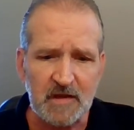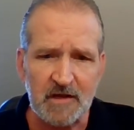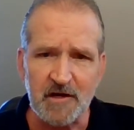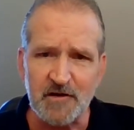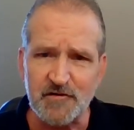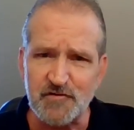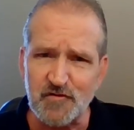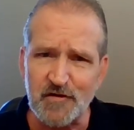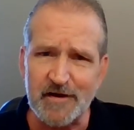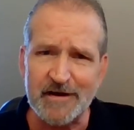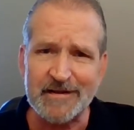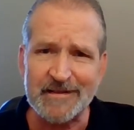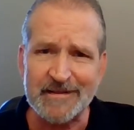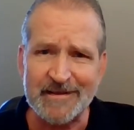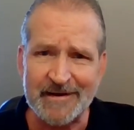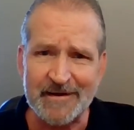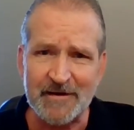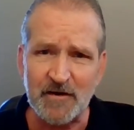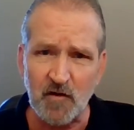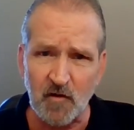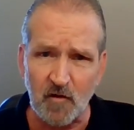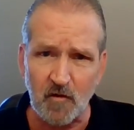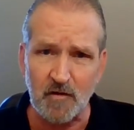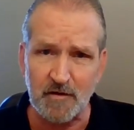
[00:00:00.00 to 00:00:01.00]
Adrenaline
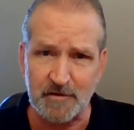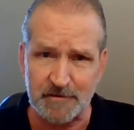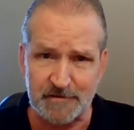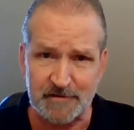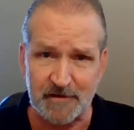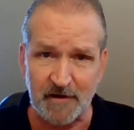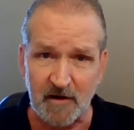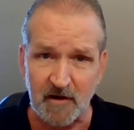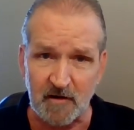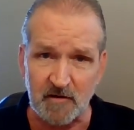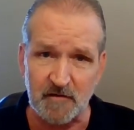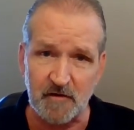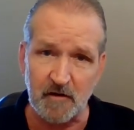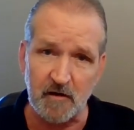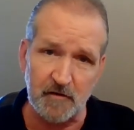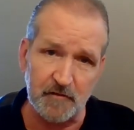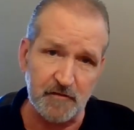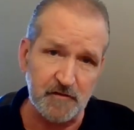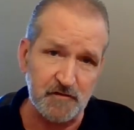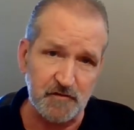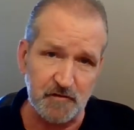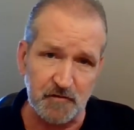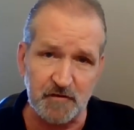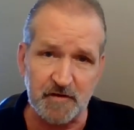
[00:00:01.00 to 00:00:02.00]
and cortisol are
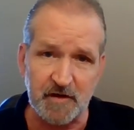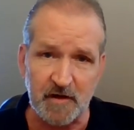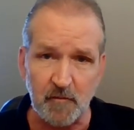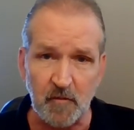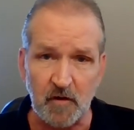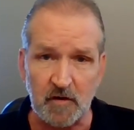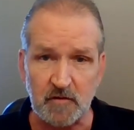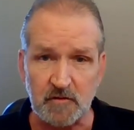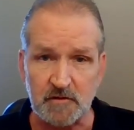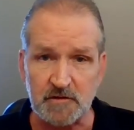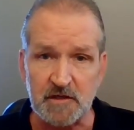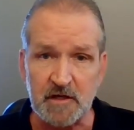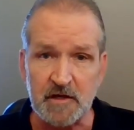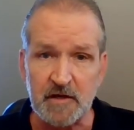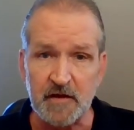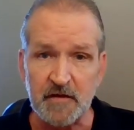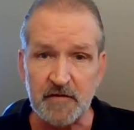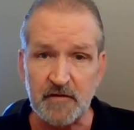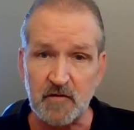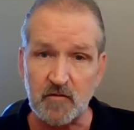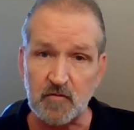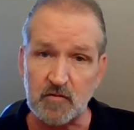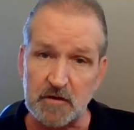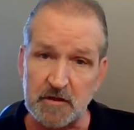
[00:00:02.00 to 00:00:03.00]
the two chemicals
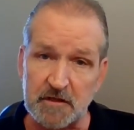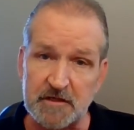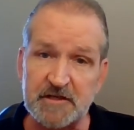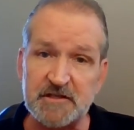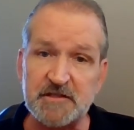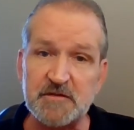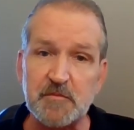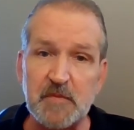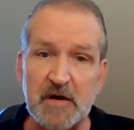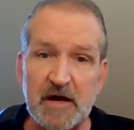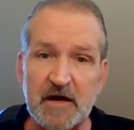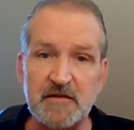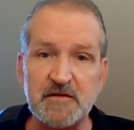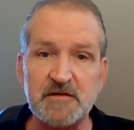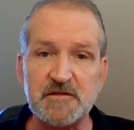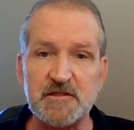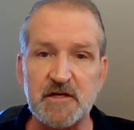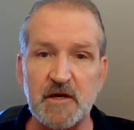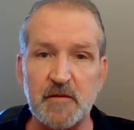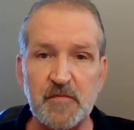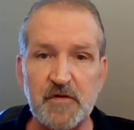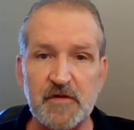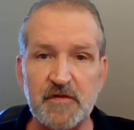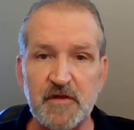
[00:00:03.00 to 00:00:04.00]
that are released by the
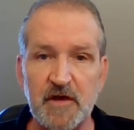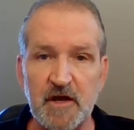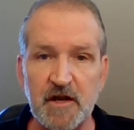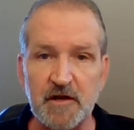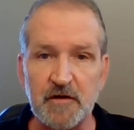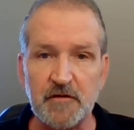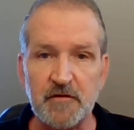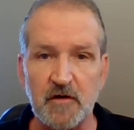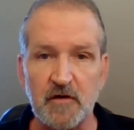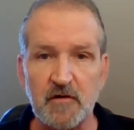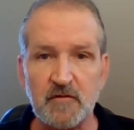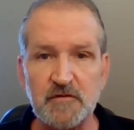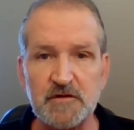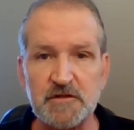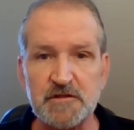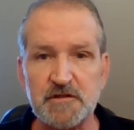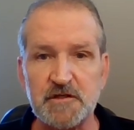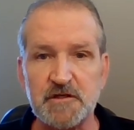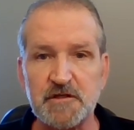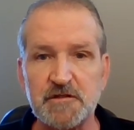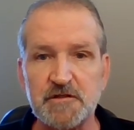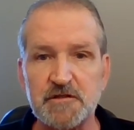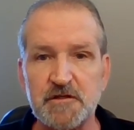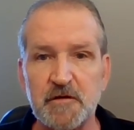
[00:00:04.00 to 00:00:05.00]
sympathetic nervous
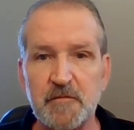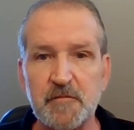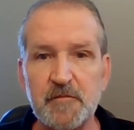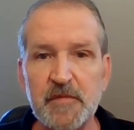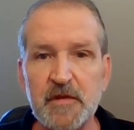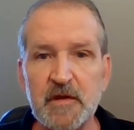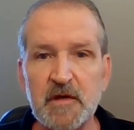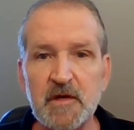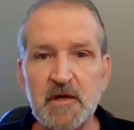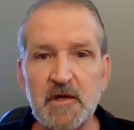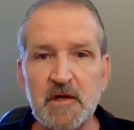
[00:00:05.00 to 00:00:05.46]
system.